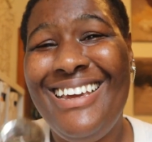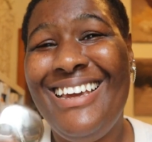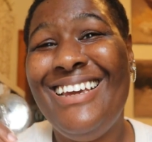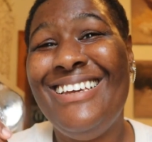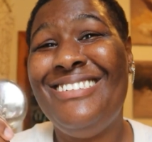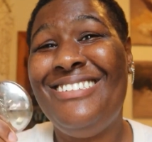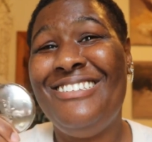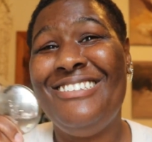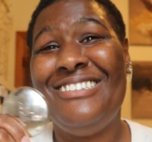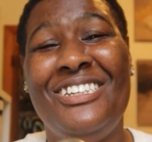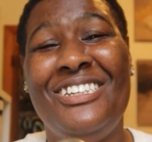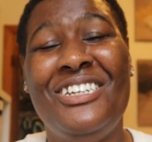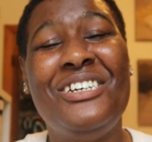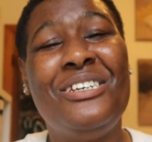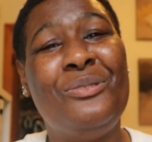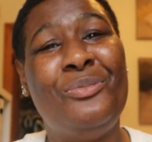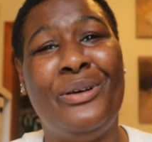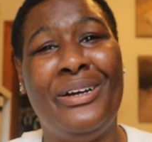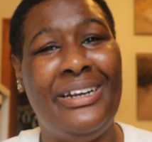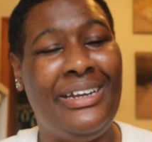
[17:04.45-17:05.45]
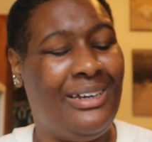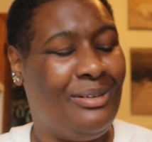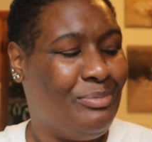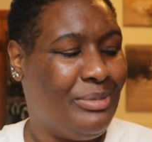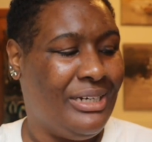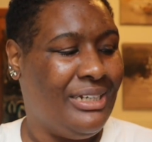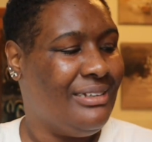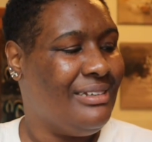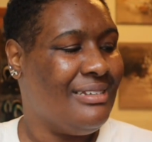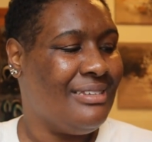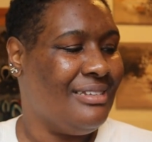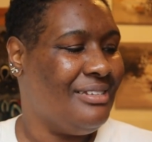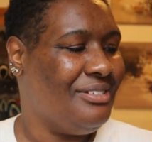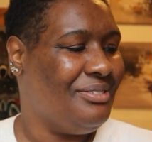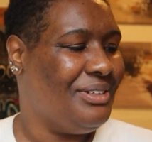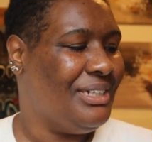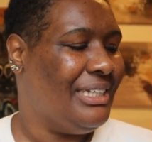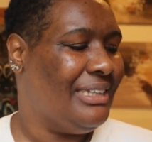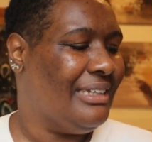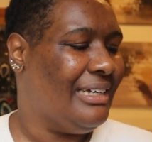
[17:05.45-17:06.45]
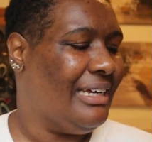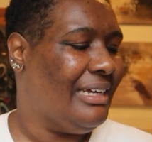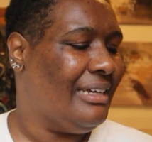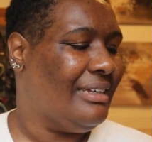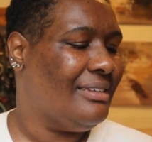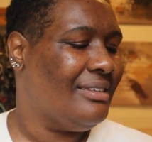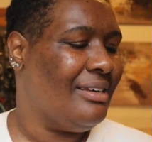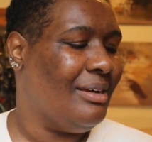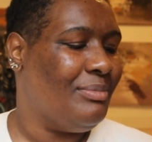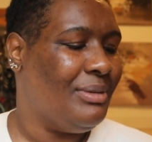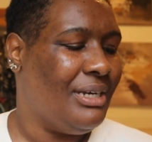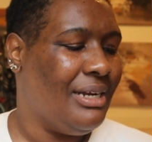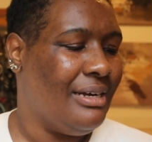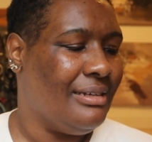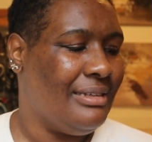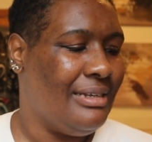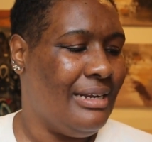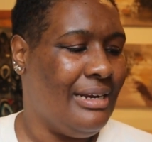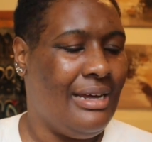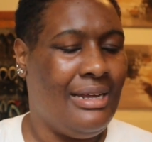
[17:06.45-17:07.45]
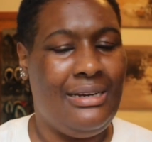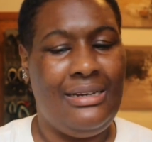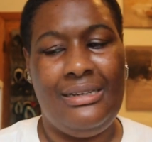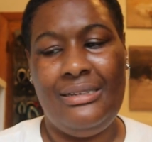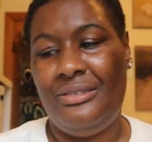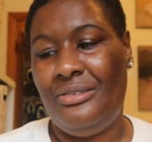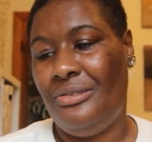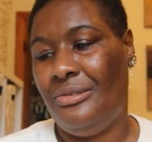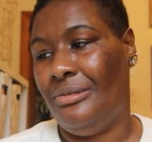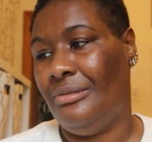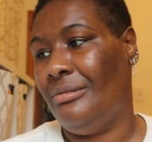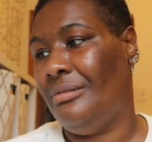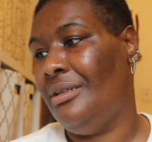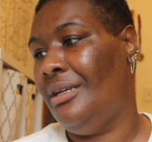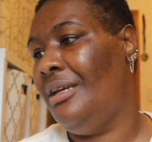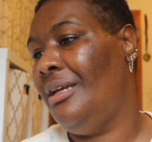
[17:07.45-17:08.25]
It looks pretty, but it doesn't do anything. So I'm gonna knock that out of here too.